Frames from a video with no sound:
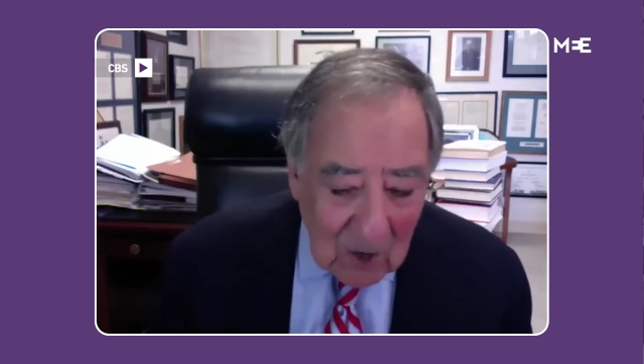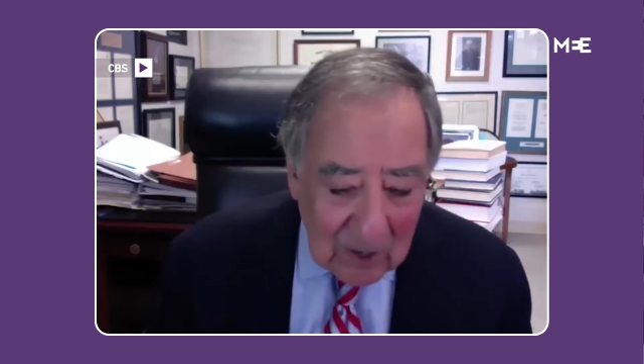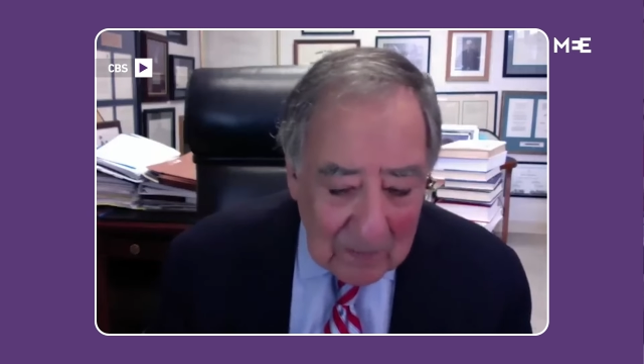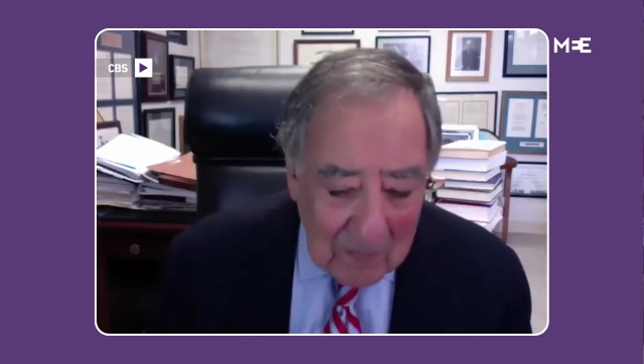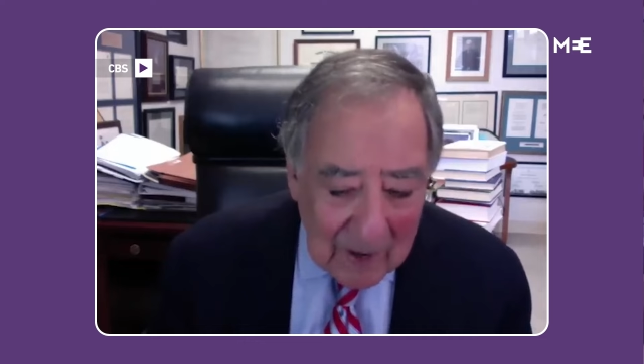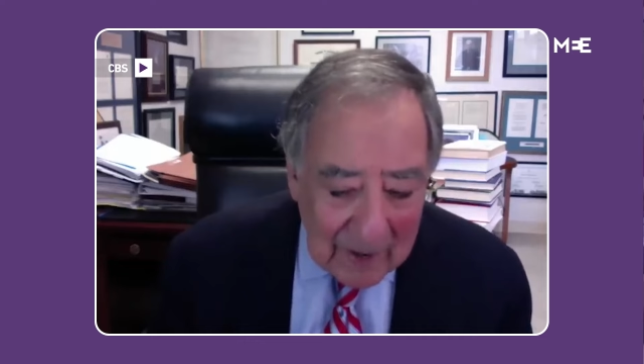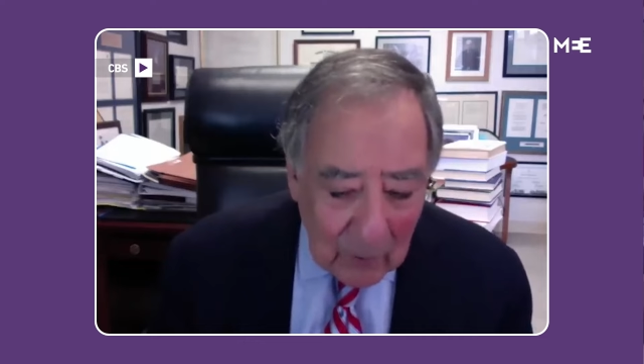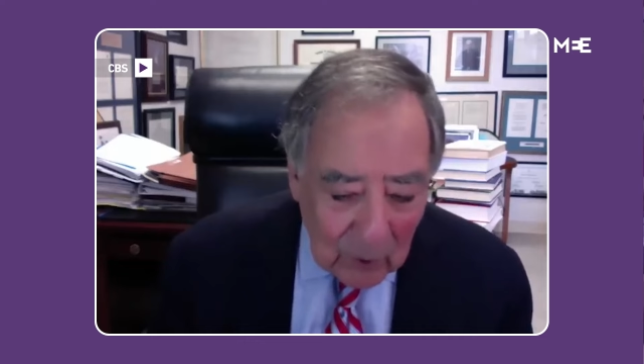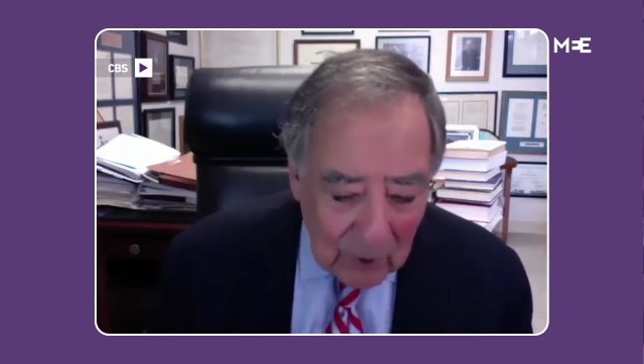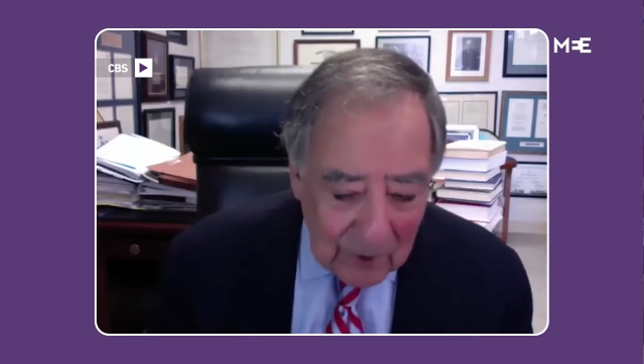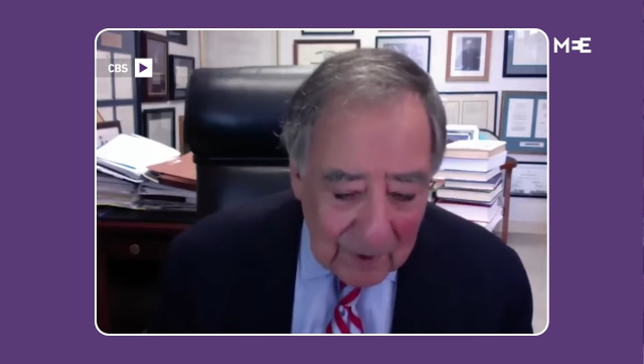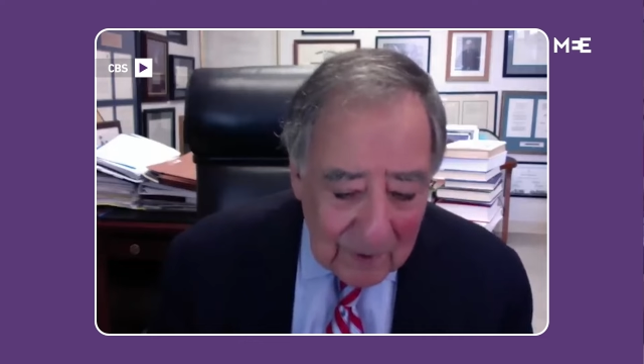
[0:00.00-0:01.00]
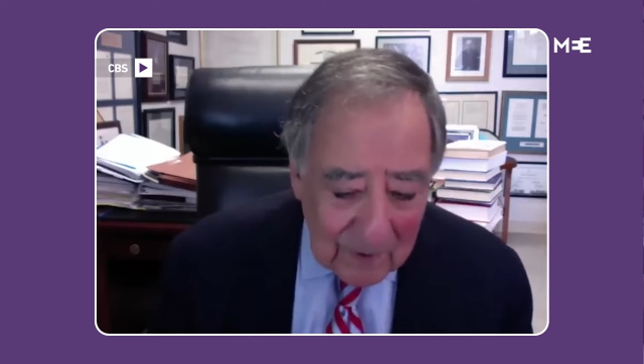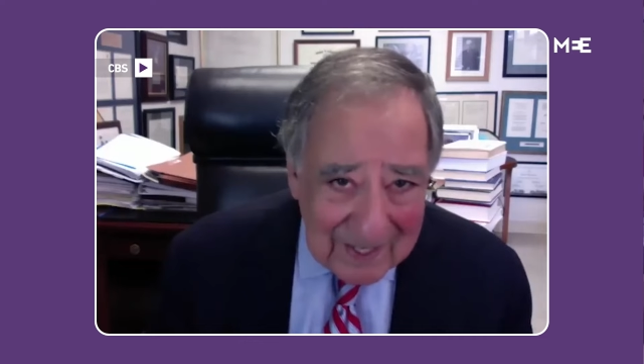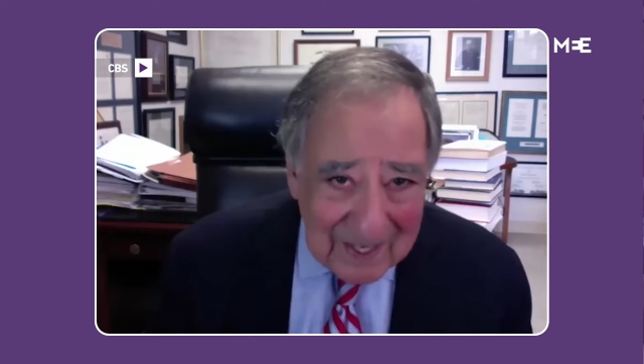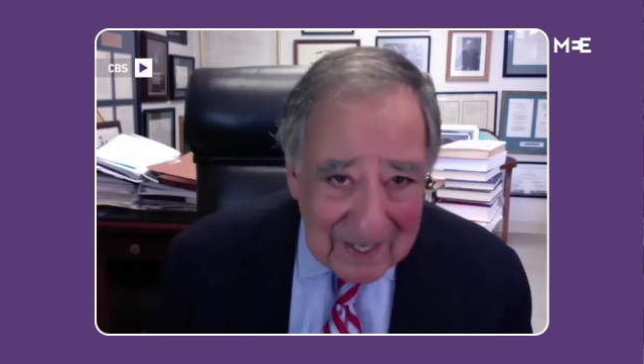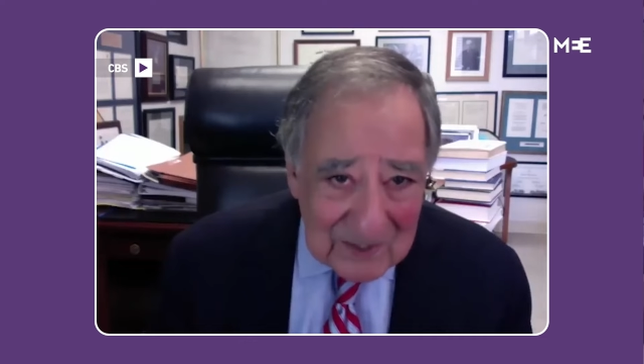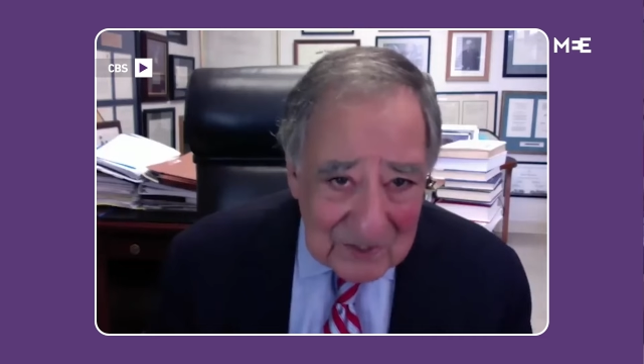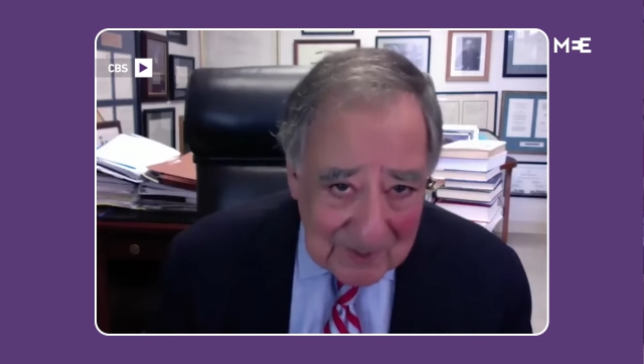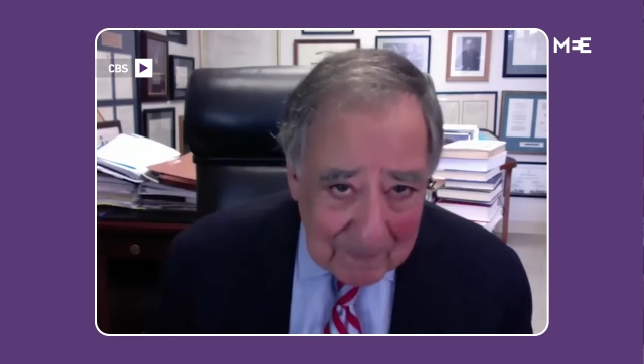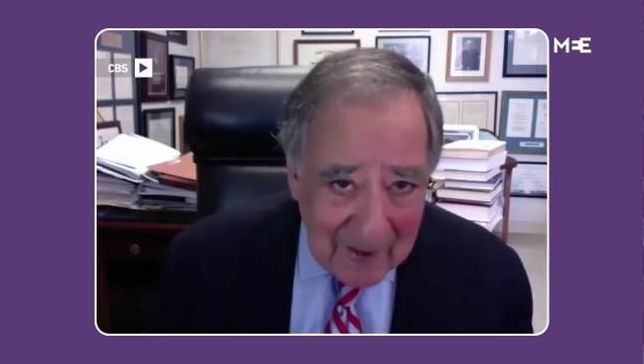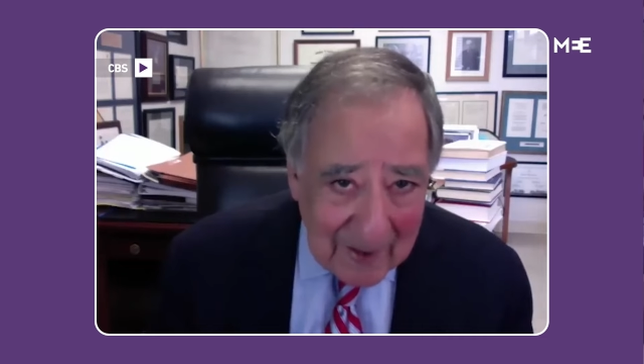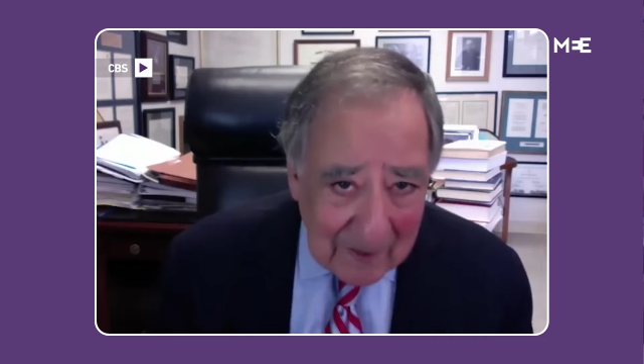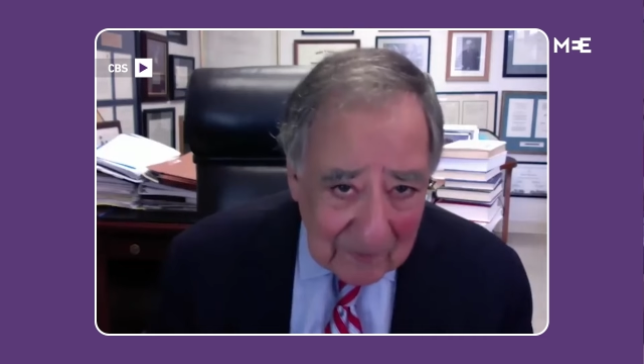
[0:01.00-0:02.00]
mark my word, it is
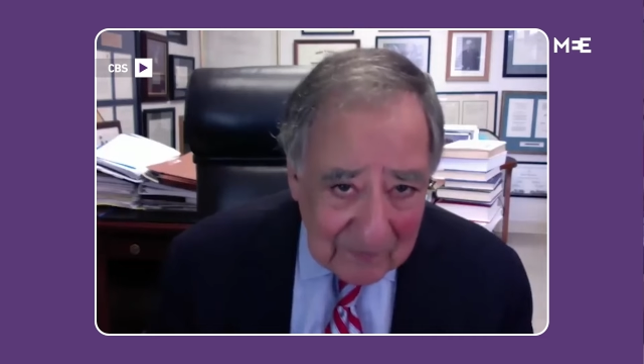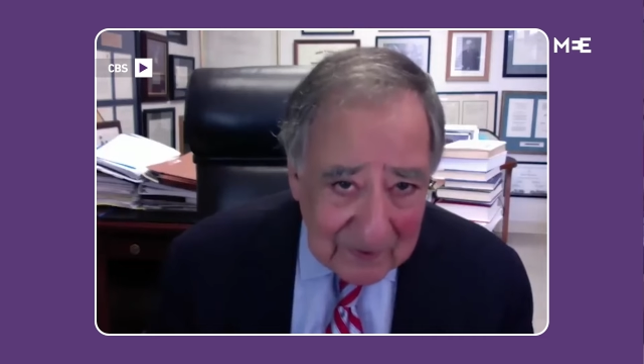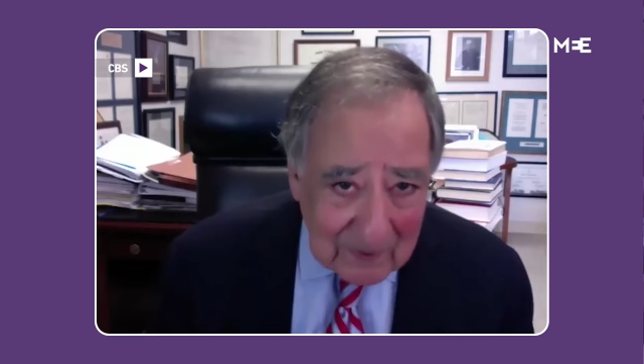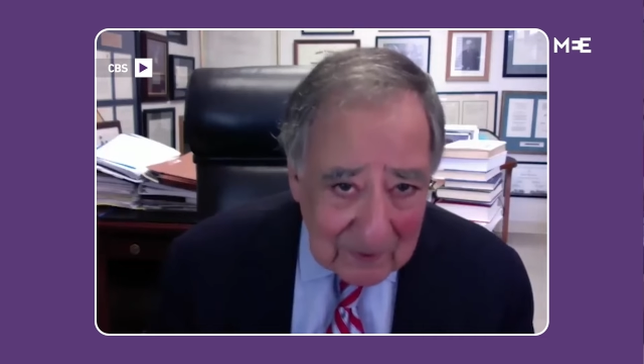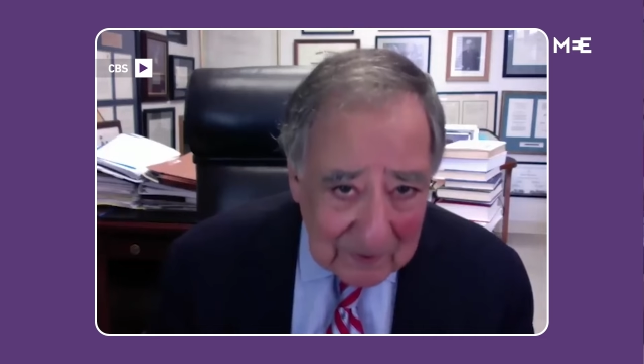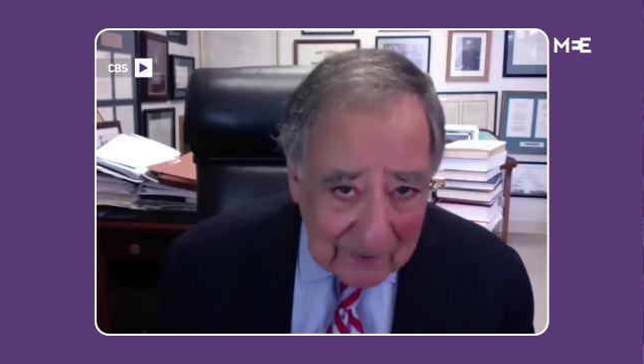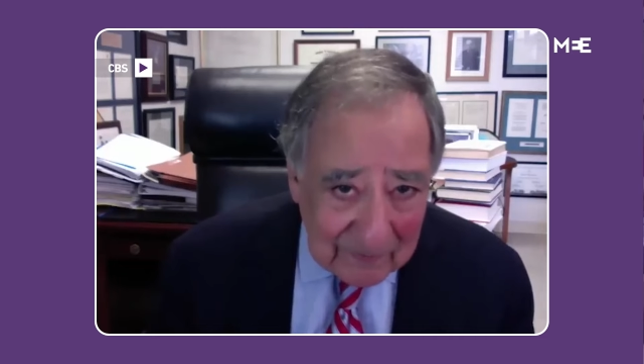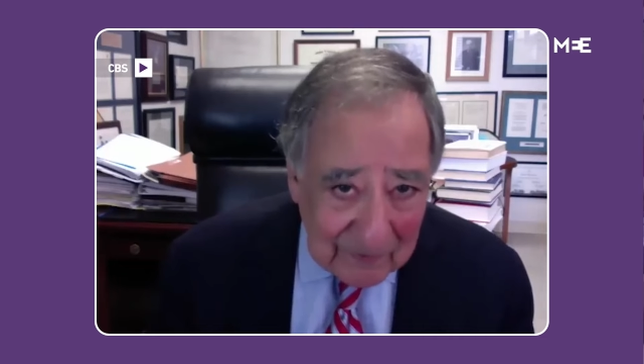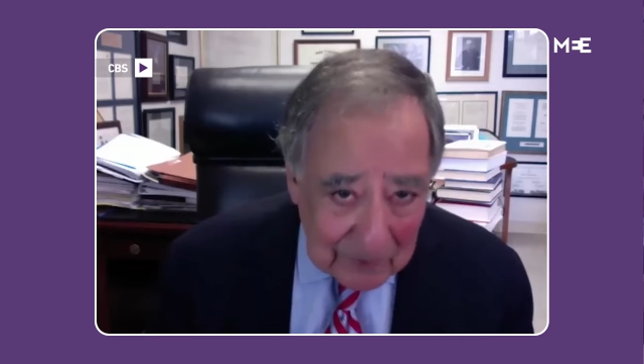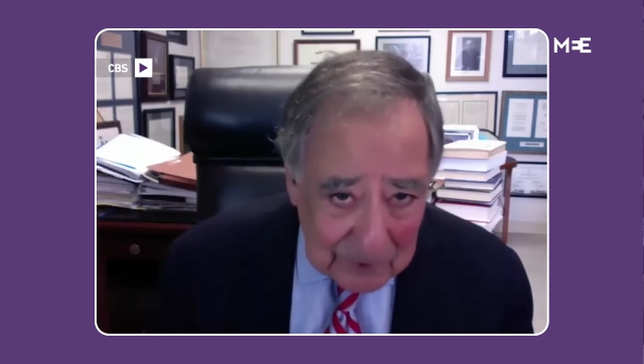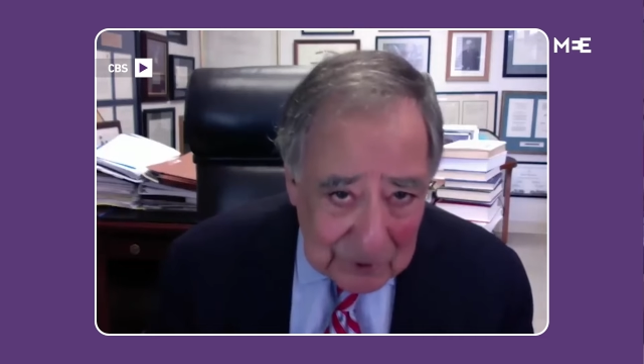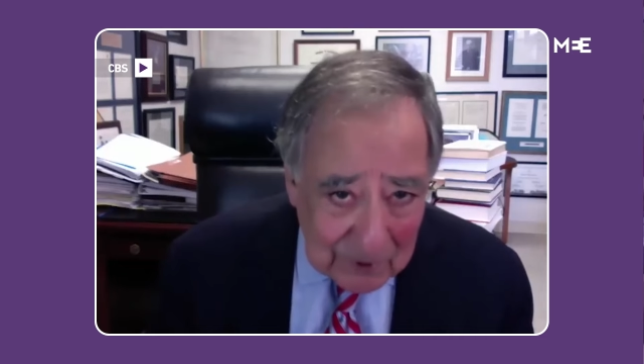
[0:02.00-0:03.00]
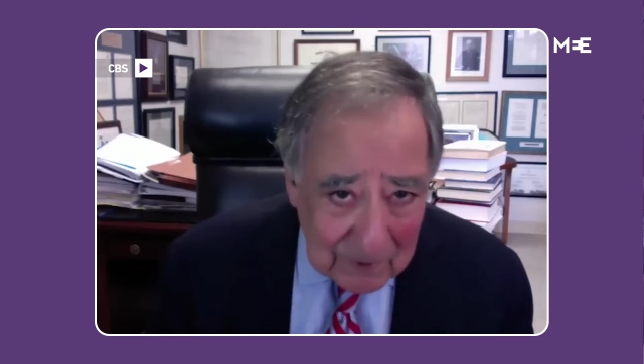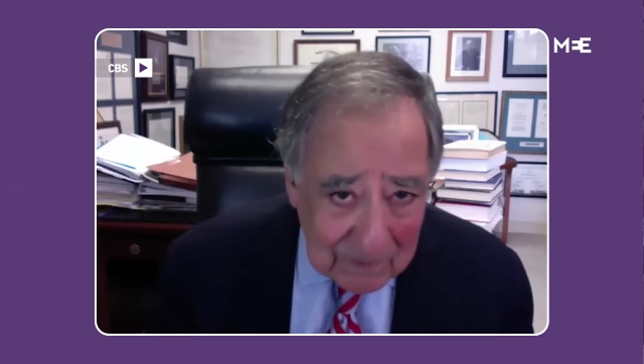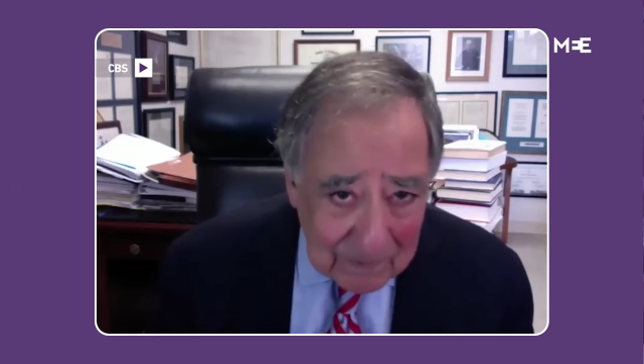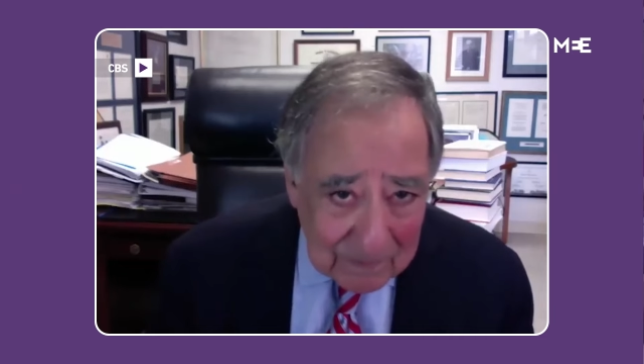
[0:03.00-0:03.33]
the battlefield of the future.